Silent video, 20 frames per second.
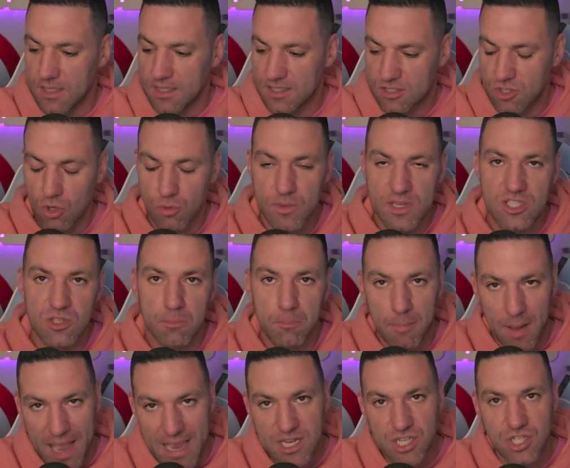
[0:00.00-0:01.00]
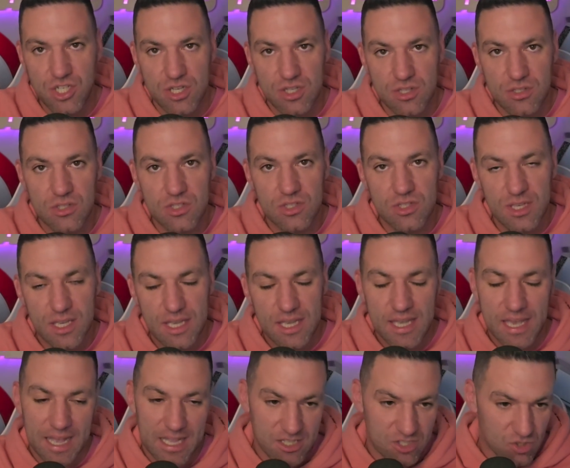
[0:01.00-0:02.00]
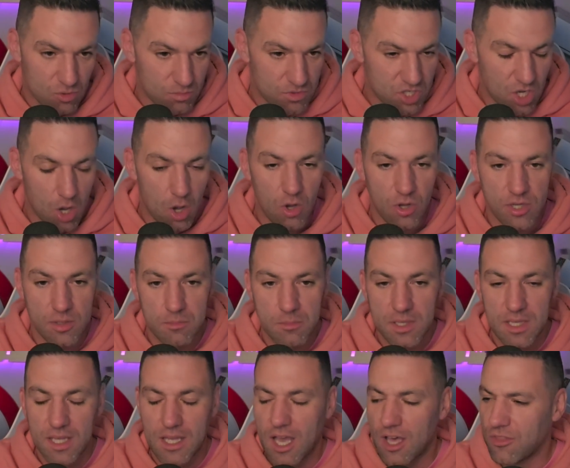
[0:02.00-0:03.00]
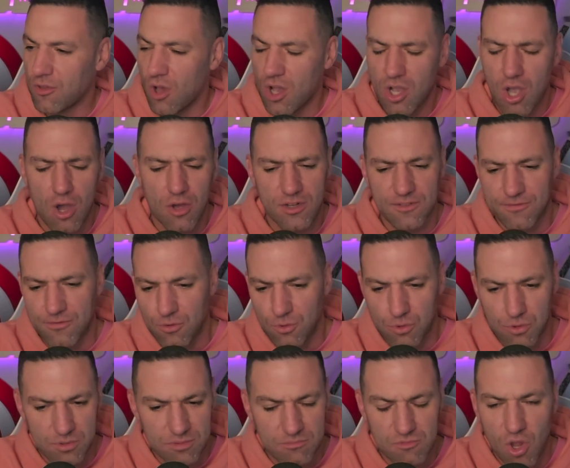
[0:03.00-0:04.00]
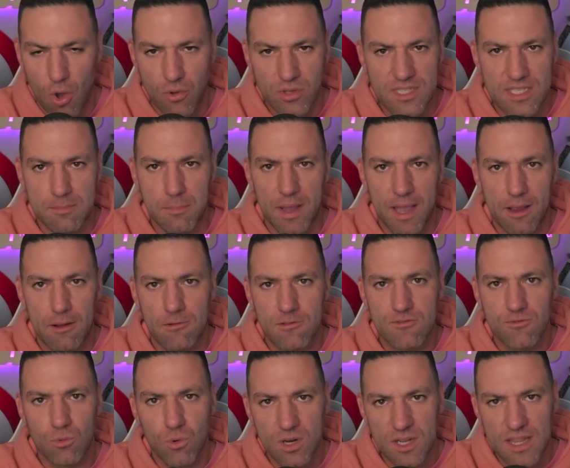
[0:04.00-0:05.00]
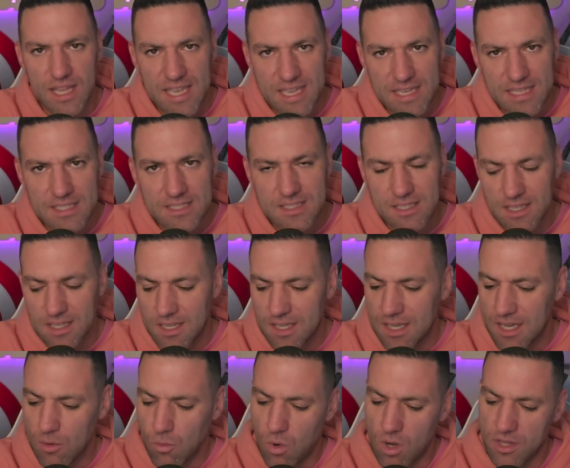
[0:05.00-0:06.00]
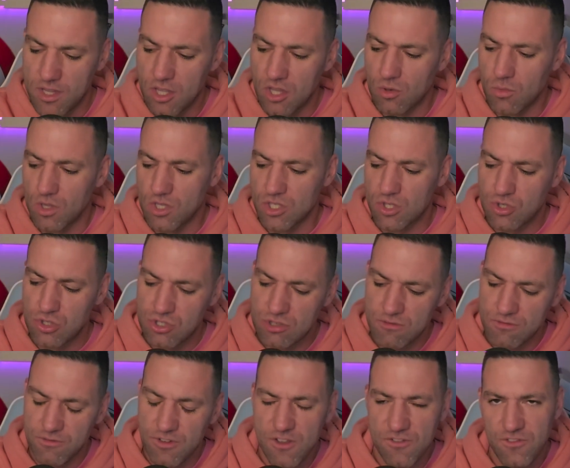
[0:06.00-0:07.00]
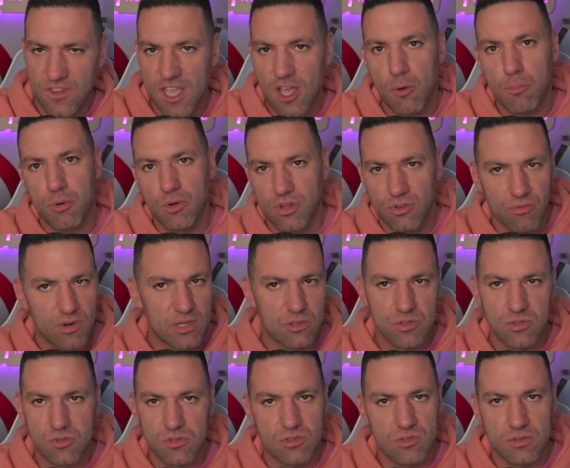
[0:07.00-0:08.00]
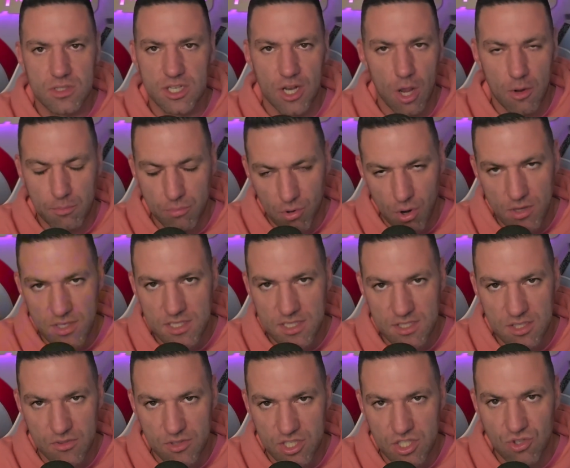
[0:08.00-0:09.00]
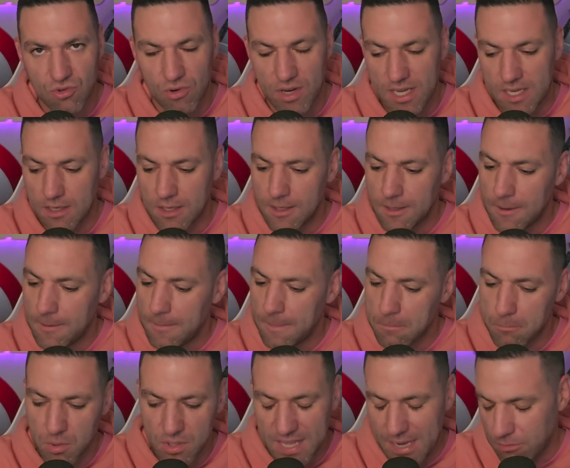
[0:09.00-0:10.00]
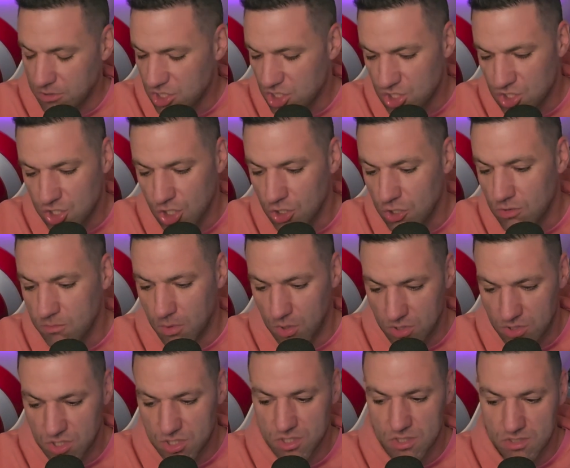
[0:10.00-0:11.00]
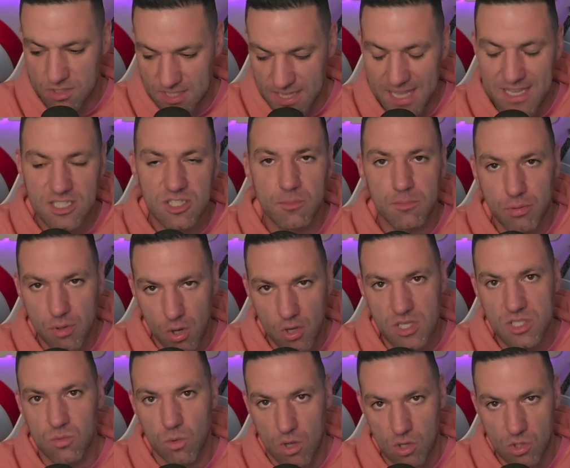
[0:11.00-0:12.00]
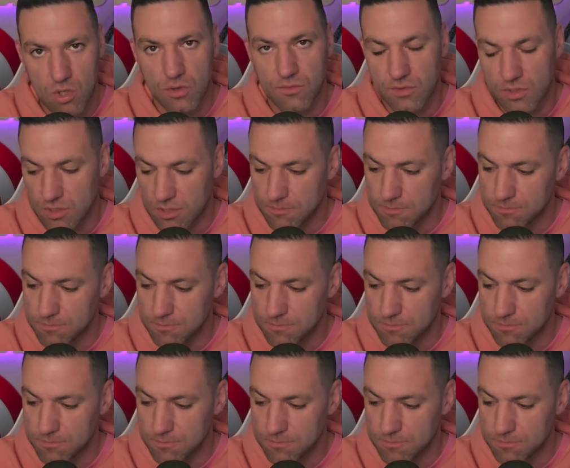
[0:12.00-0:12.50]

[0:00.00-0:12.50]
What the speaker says: Took me some patience and some time. I thought, I can't afford £90 for one of these. And what are the other ones? 150. I'll put the real, prices on the screen. But they were just too much. So that's the price one covered.